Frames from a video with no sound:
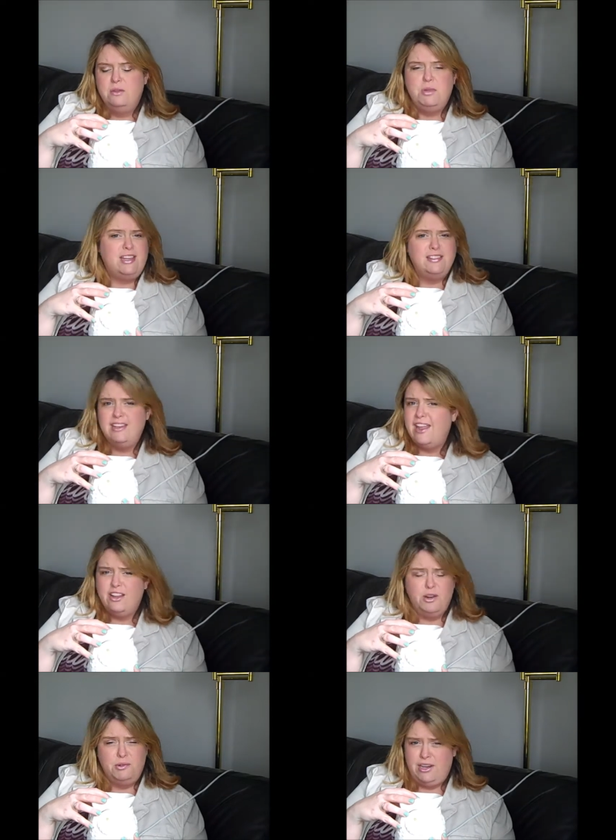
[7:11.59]
because it
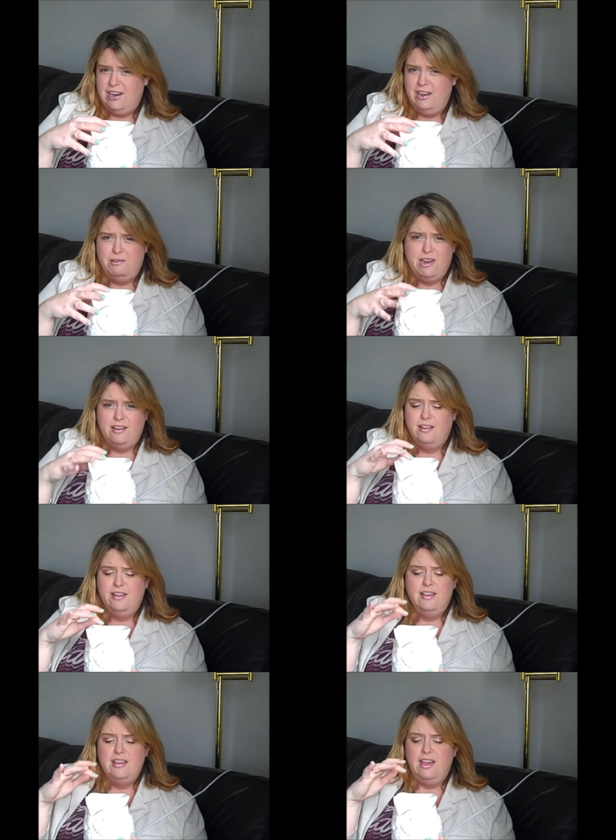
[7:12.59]
ain't going anywhere.
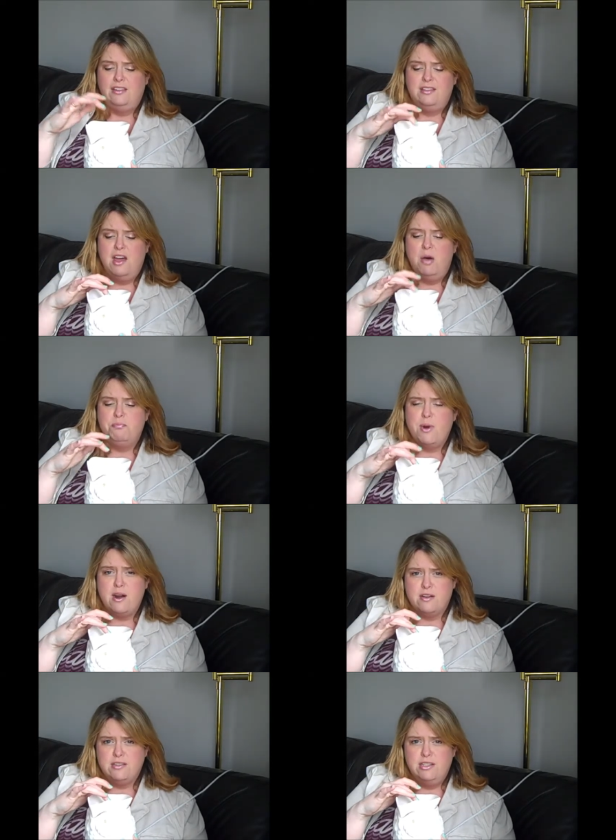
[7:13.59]
It's not
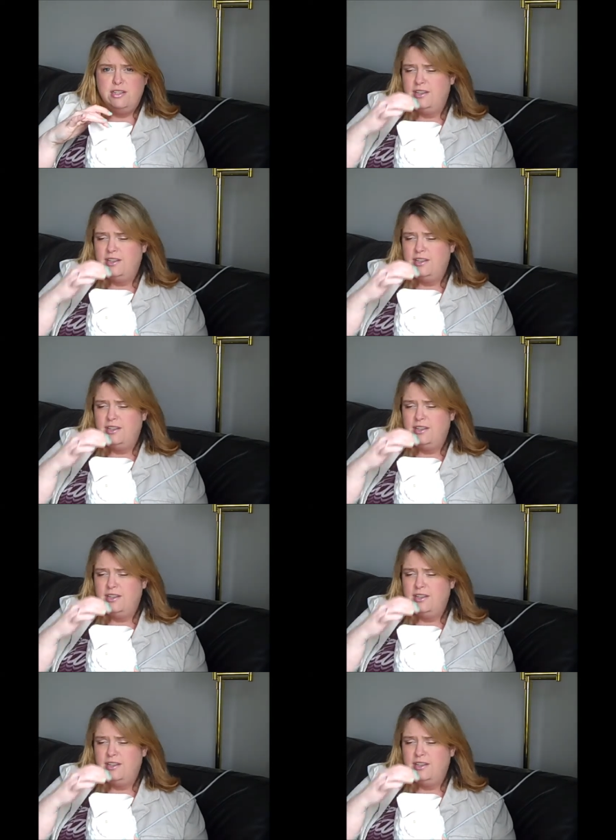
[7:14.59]
burned,